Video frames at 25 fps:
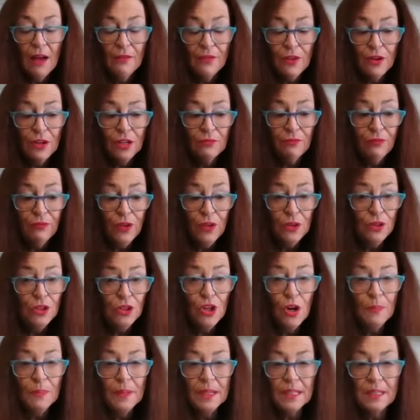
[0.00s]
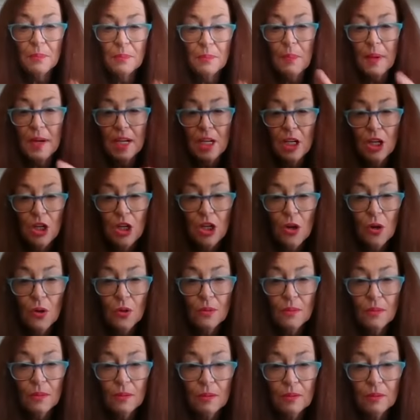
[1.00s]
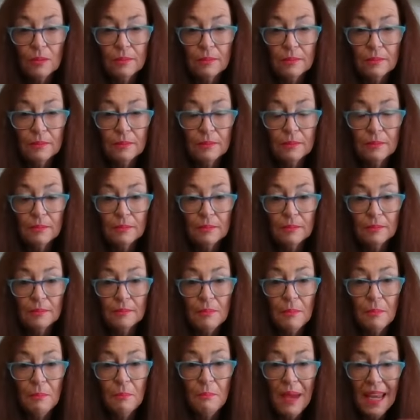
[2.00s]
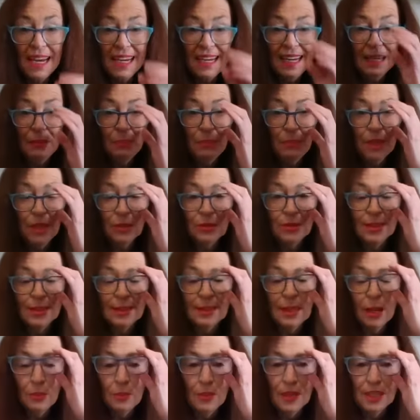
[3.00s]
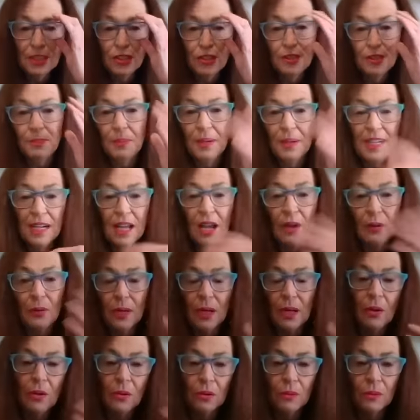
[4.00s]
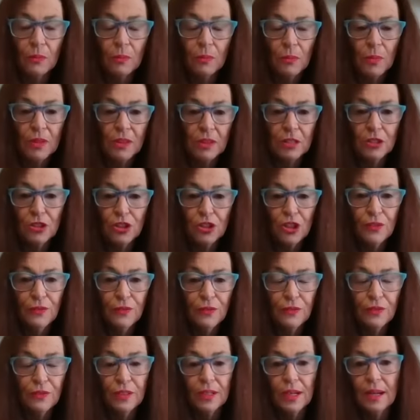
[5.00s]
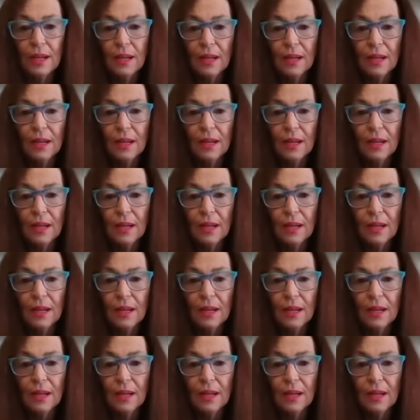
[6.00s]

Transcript: I've got a few topics, but not many because so much has been going on with the shift.